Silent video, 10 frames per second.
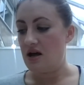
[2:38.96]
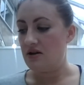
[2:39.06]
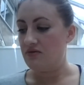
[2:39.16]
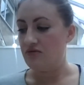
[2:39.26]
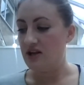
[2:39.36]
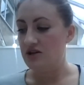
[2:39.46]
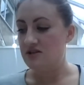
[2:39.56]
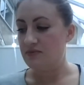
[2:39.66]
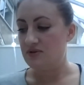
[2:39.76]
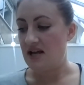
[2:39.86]

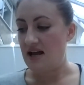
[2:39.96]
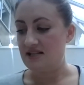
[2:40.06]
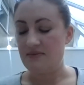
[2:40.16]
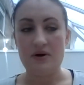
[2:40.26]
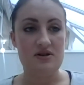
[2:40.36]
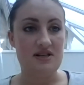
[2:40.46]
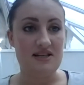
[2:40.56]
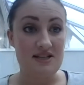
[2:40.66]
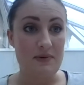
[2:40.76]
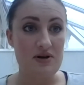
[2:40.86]
reusables as opposed to
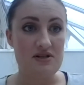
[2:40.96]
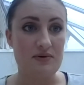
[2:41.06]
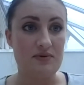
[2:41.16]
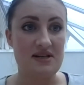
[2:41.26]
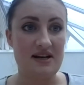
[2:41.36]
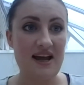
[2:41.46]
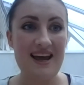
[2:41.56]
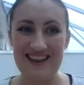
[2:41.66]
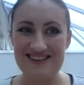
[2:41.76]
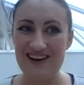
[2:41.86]
disposables, and I
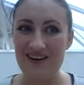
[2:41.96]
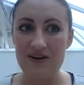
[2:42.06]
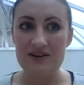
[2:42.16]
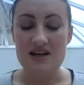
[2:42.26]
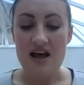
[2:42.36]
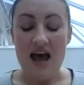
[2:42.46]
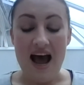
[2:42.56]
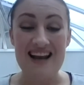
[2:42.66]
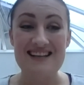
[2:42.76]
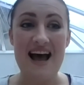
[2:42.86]
hear this a lot,
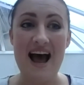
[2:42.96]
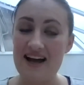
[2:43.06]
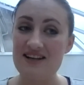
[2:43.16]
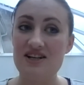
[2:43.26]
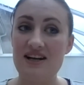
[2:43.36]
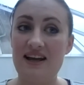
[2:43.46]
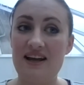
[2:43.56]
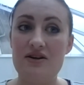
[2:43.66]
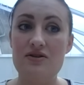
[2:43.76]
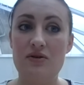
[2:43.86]
and it's actually
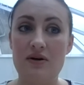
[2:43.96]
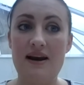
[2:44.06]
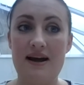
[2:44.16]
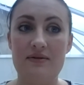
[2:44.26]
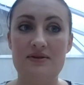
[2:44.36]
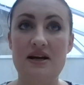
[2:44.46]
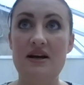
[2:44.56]
not allowed.